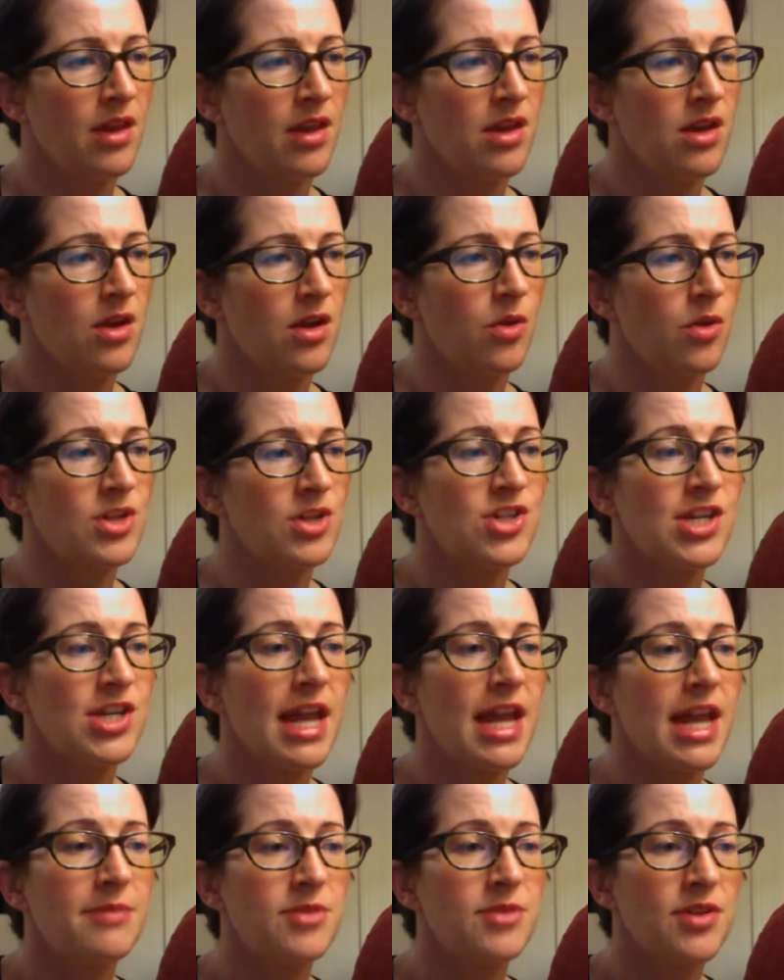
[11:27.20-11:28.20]
When she
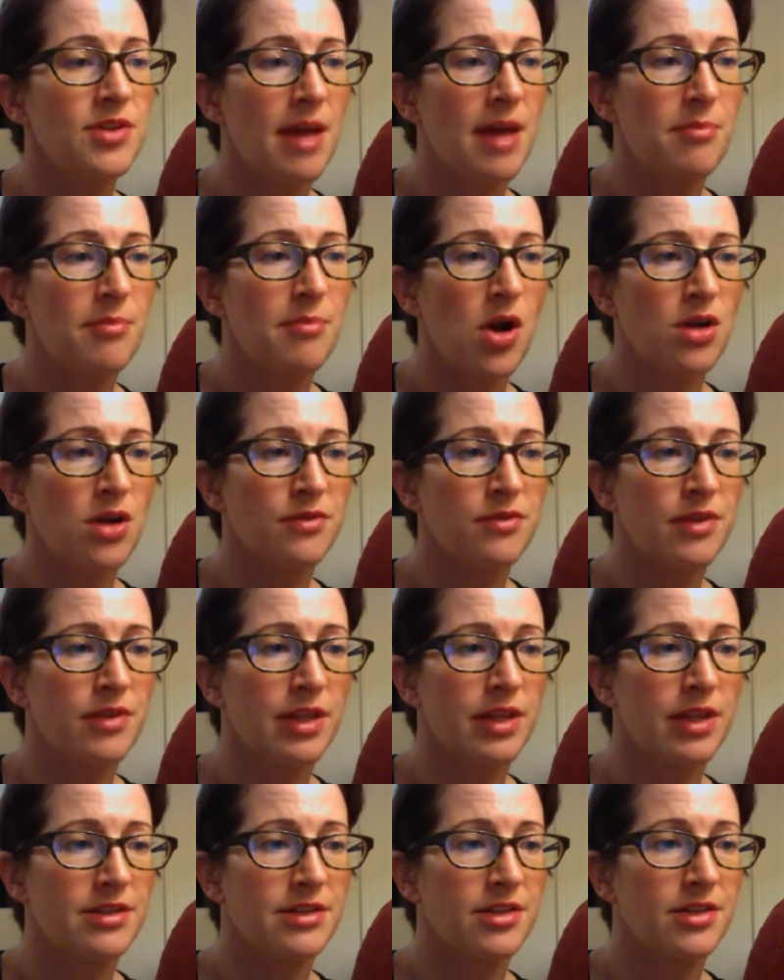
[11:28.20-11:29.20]
came to that part of the
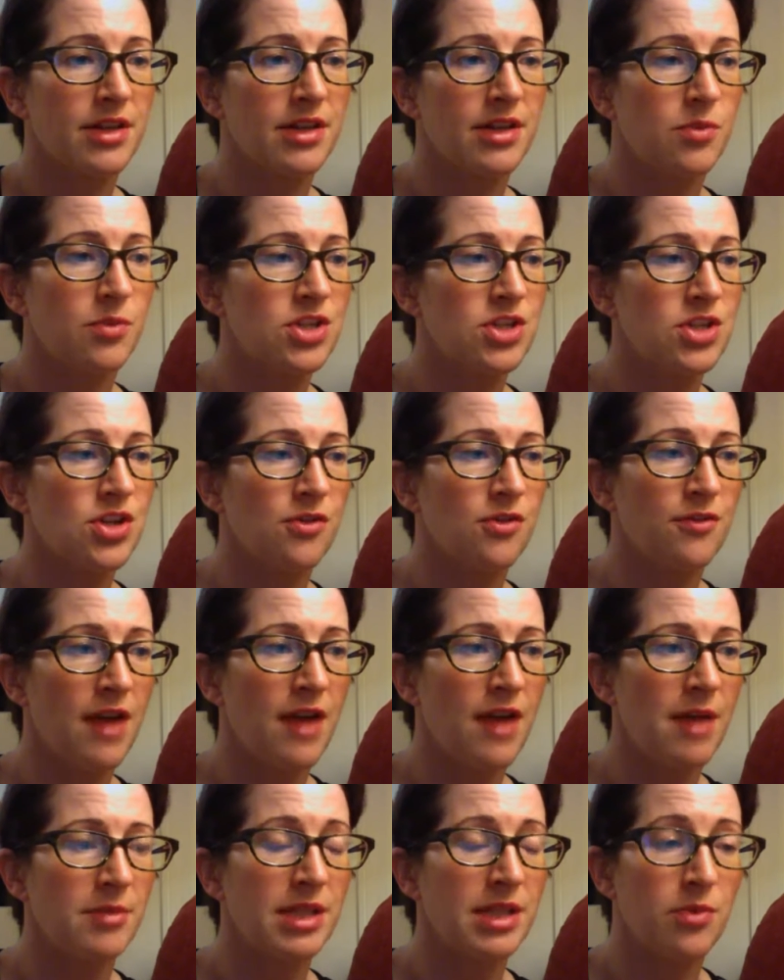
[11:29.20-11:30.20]
letter in which her
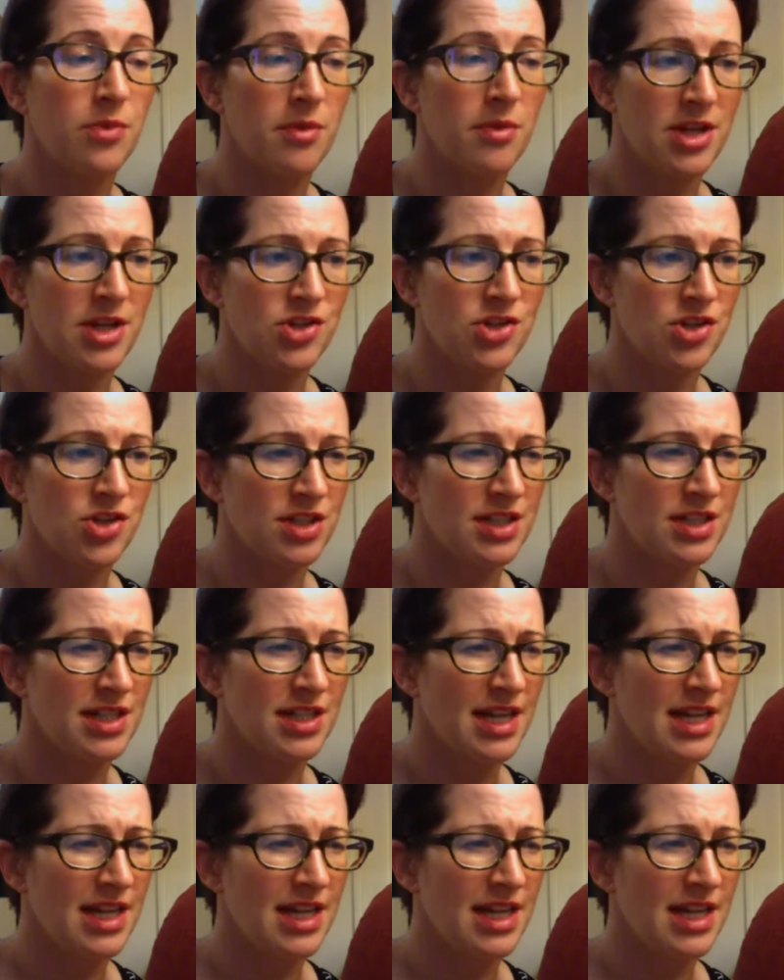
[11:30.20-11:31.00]
family were mentioned